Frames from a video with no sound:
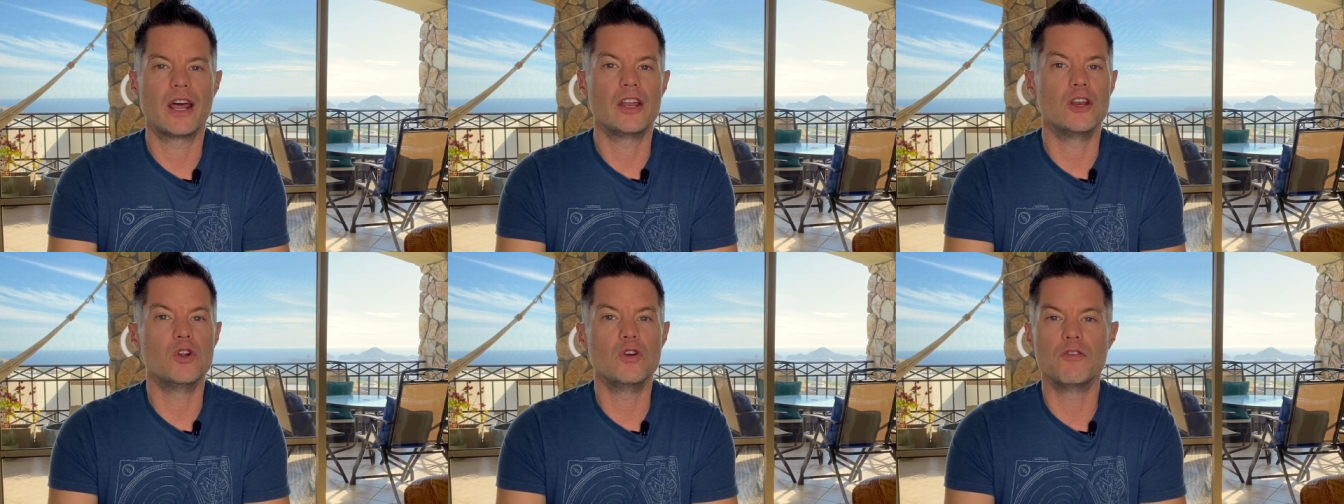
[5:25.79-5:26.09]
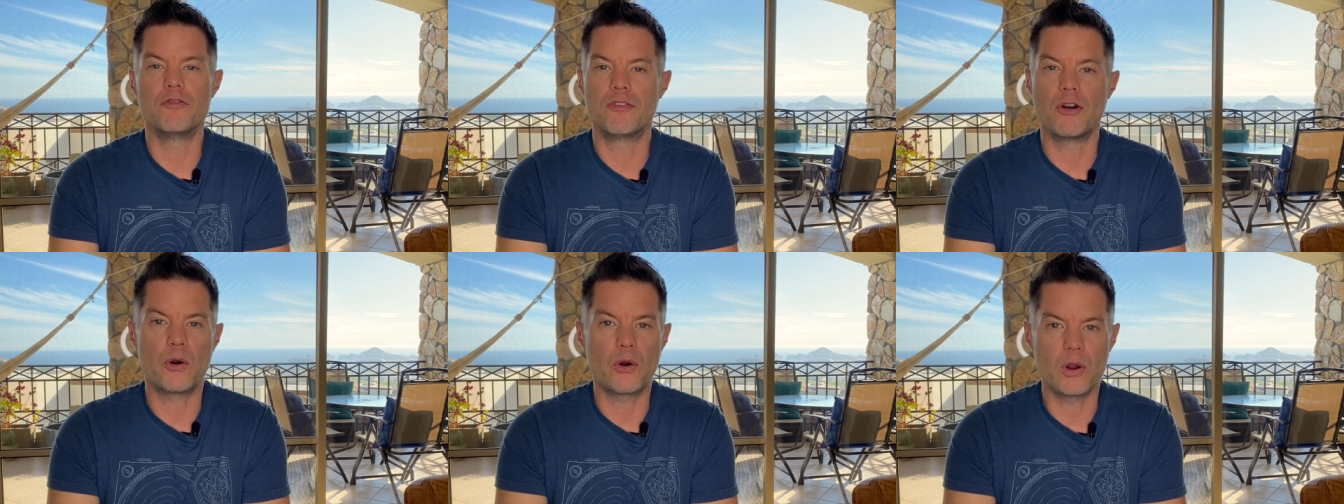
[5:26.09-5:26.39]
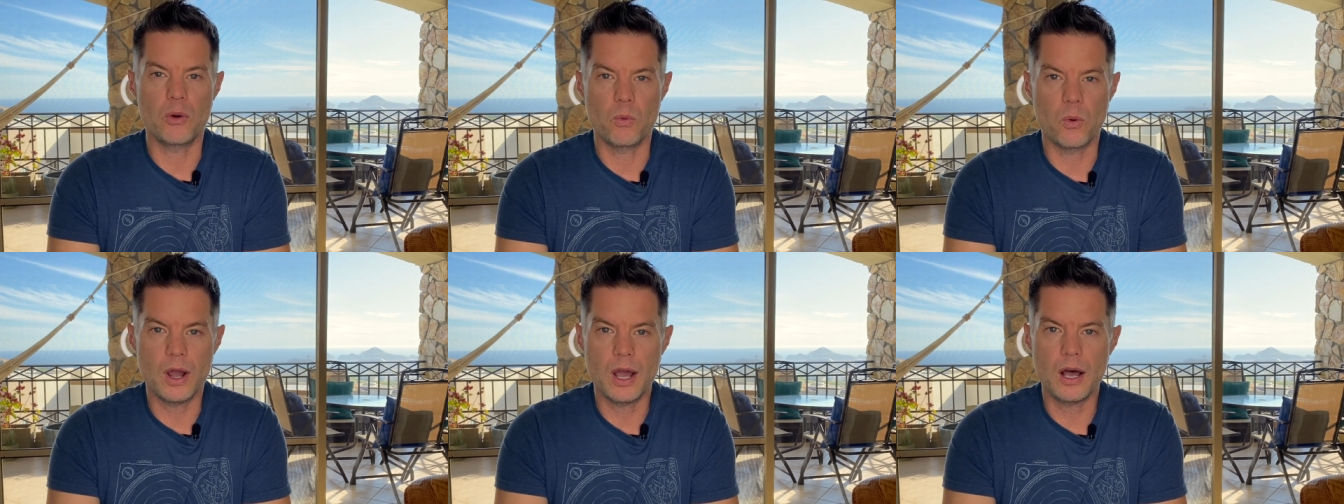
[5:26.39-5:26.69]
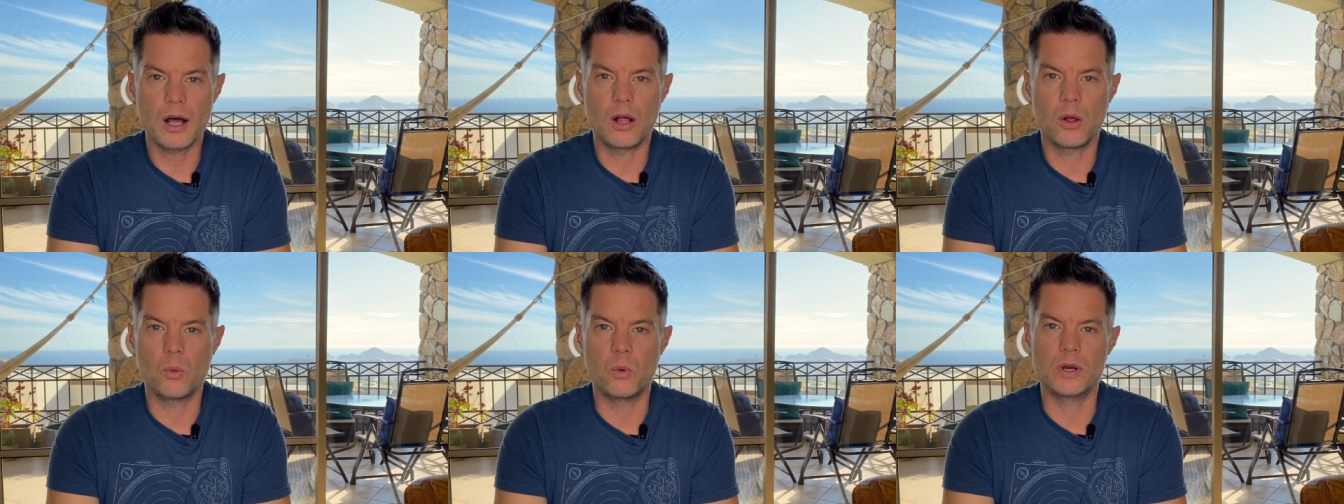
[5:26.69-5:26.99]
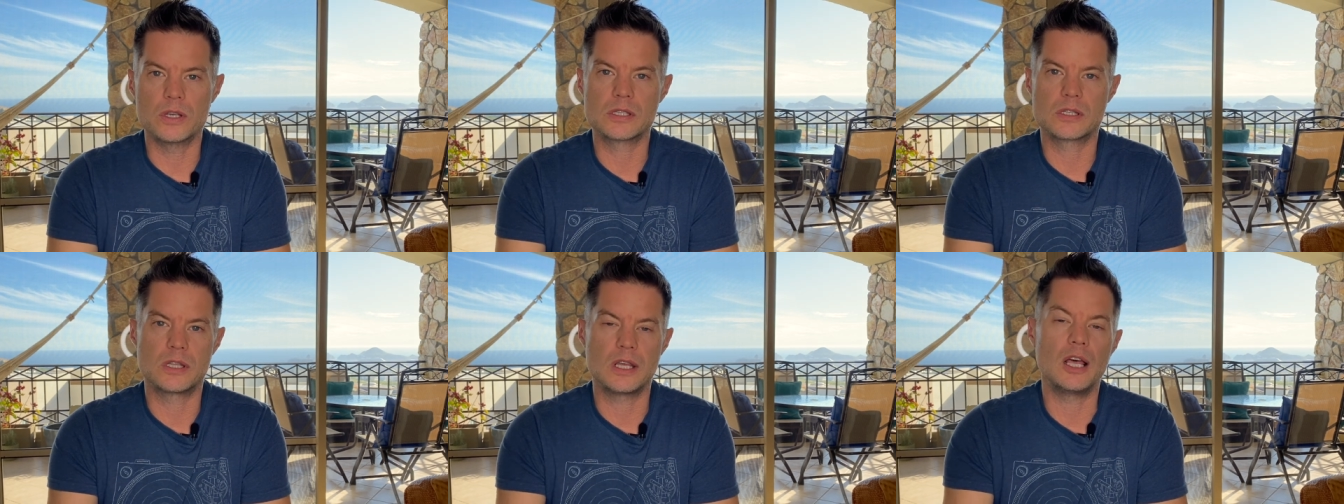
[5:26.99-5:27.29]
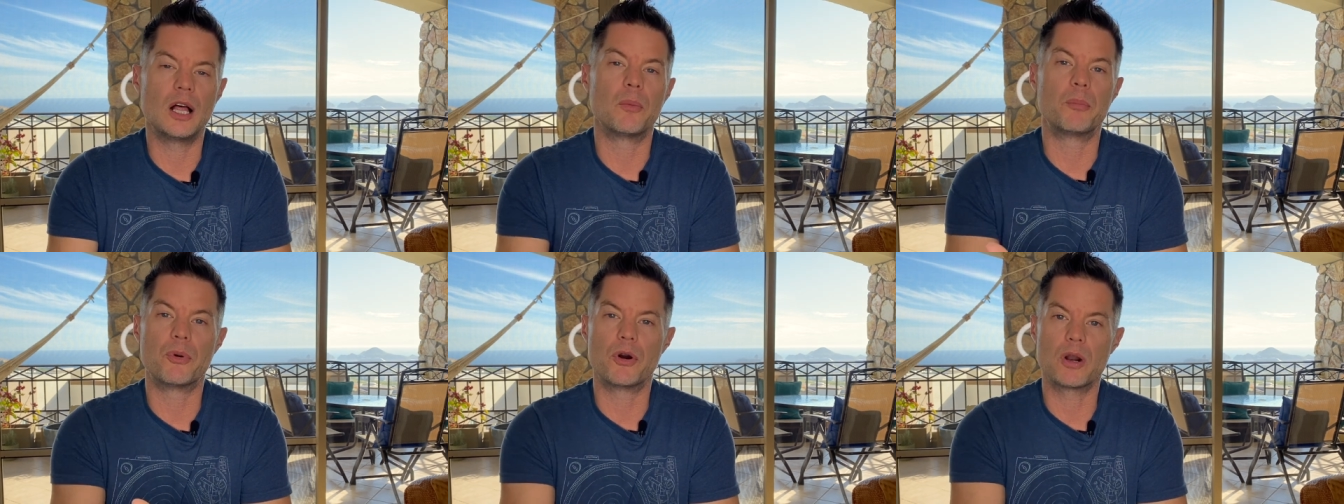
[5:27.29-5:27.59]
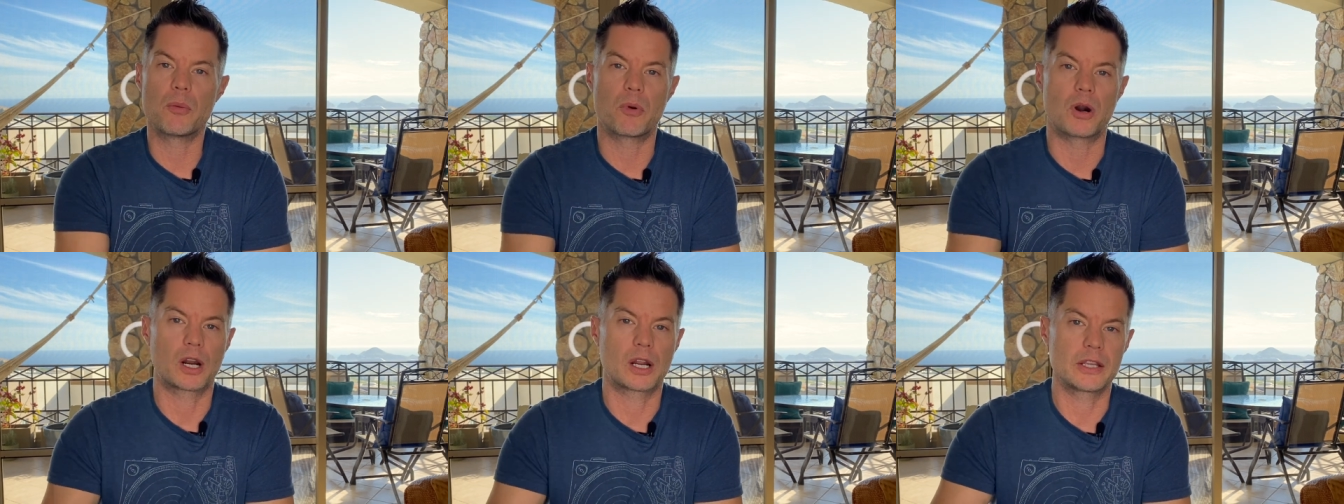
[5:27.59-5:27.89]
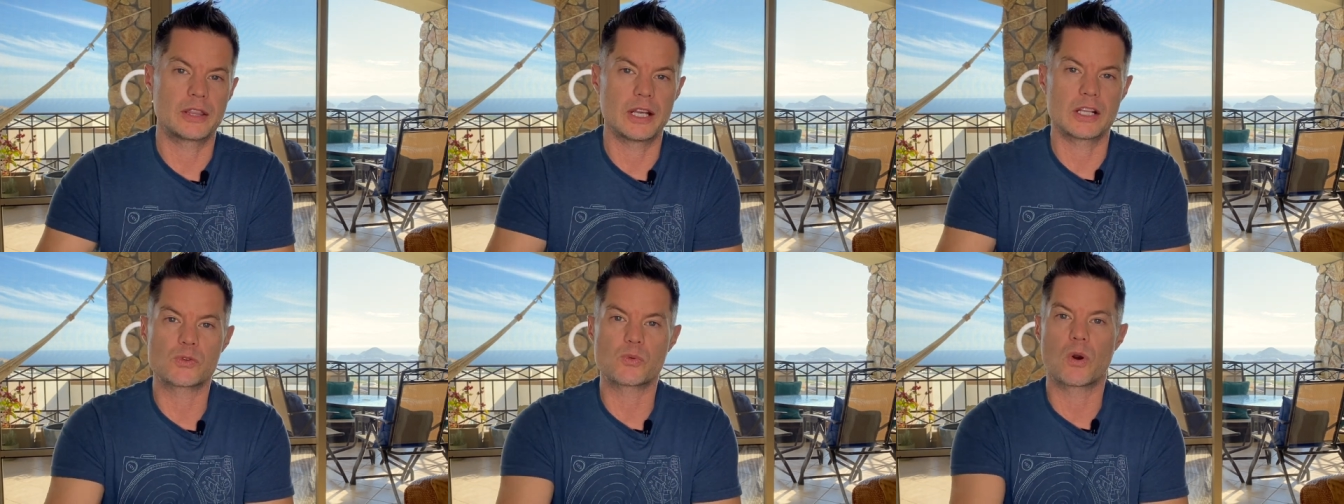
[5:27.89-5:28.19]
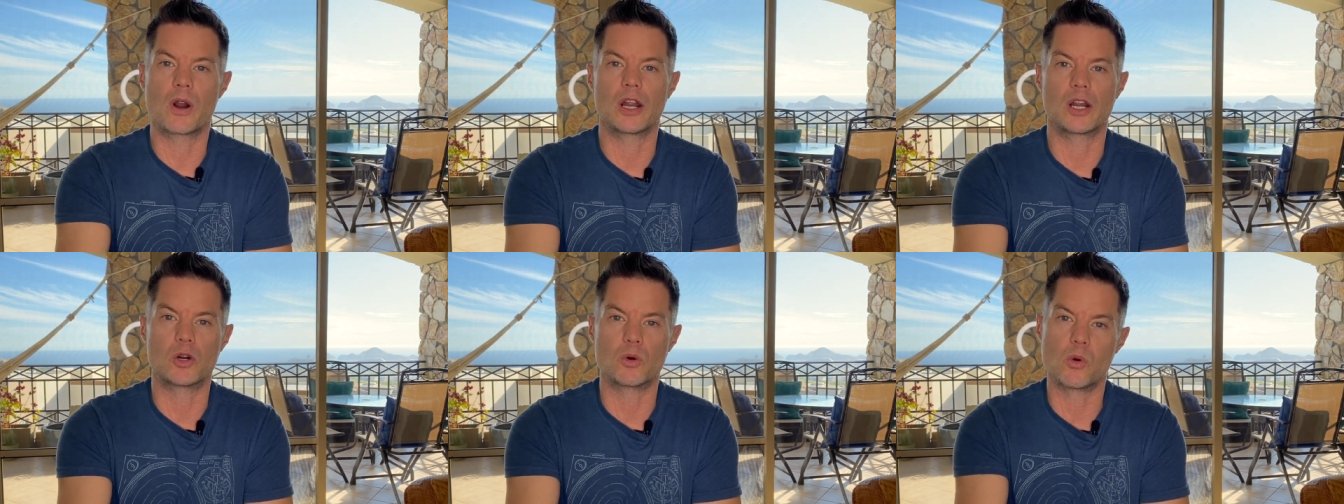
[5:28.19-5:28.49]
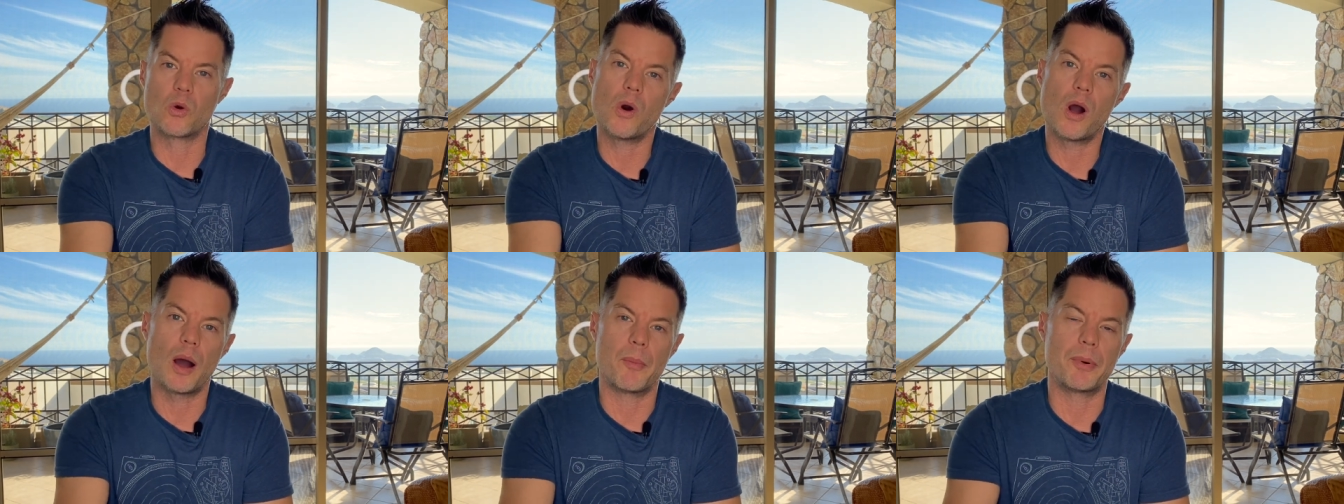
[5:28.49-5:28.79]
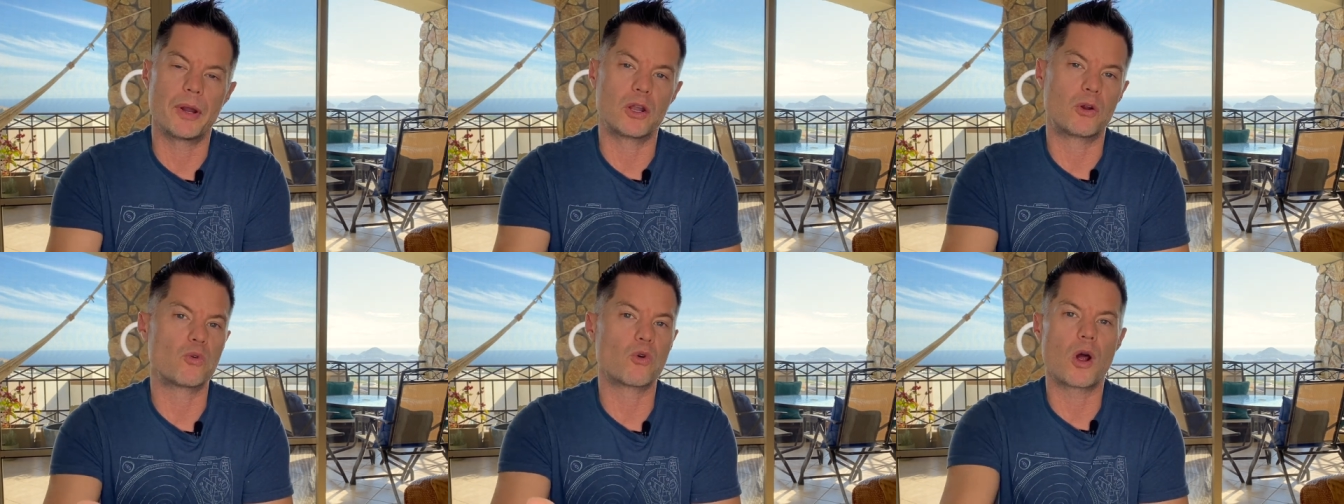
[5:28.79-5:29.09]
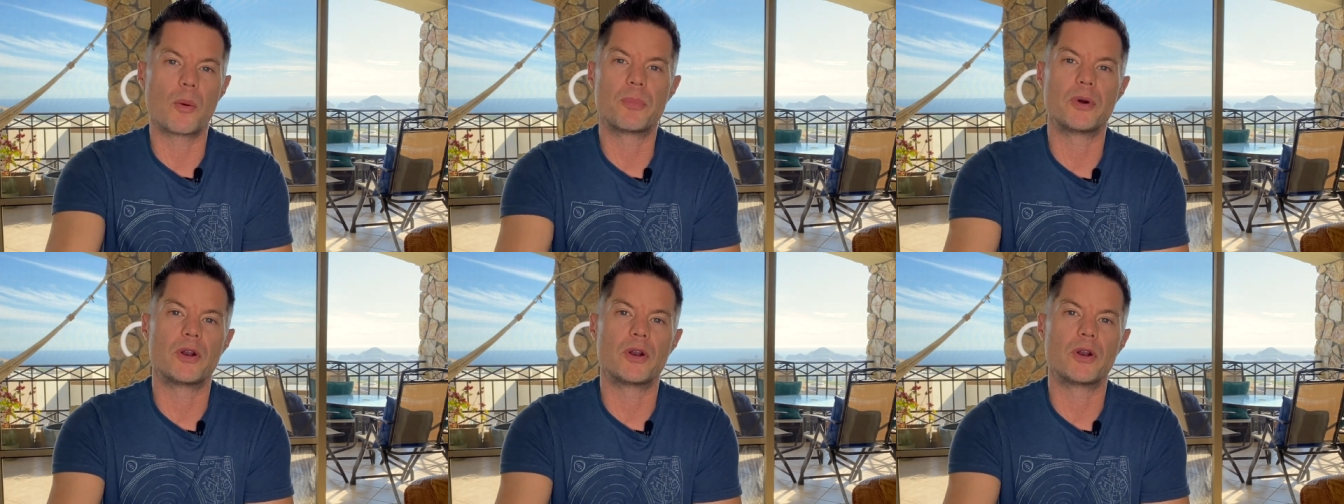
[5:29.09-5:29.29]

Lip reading: knew very well was the Alberta market. That's where I grew up. I grew up